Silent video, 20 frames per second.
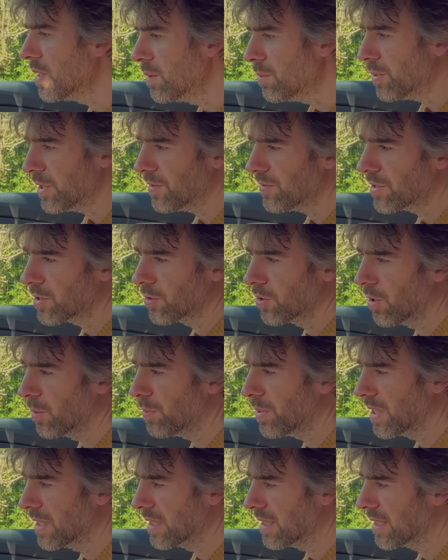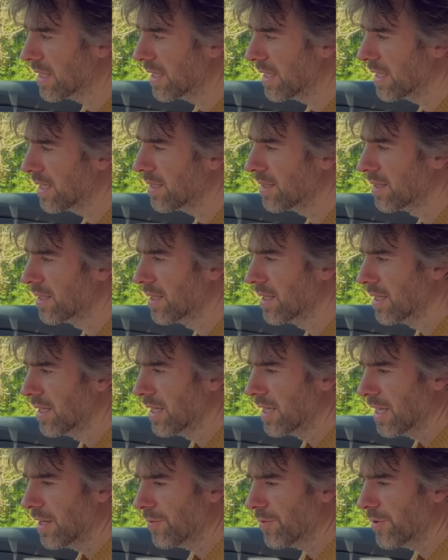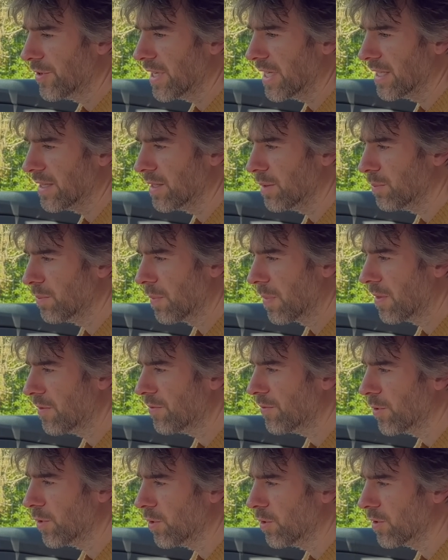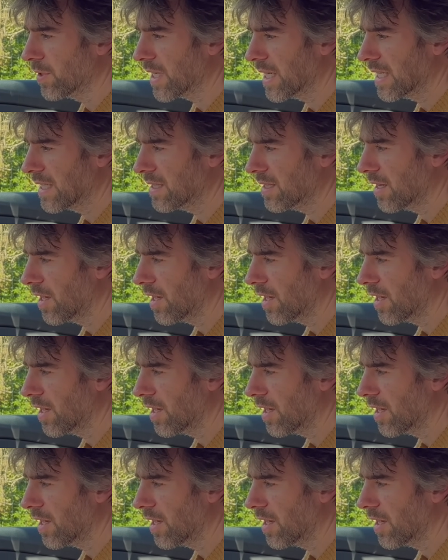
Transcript: But you've still got buttons here if you need them for getting to the